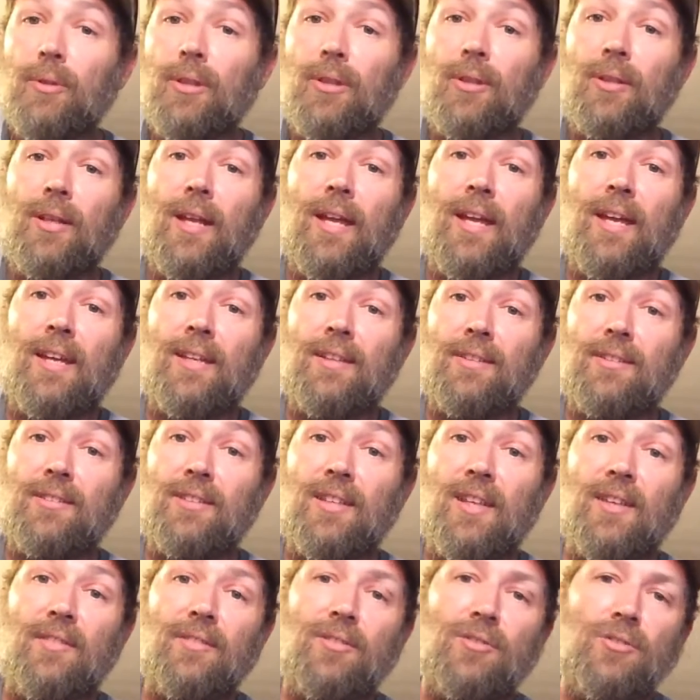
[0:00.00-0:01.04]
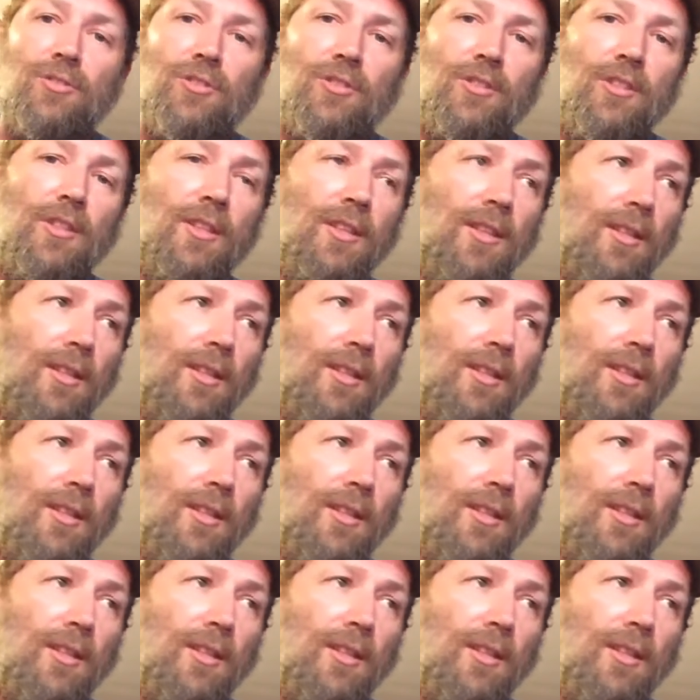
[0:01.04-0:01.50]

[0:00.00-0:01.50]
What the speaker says: we go to A7, she,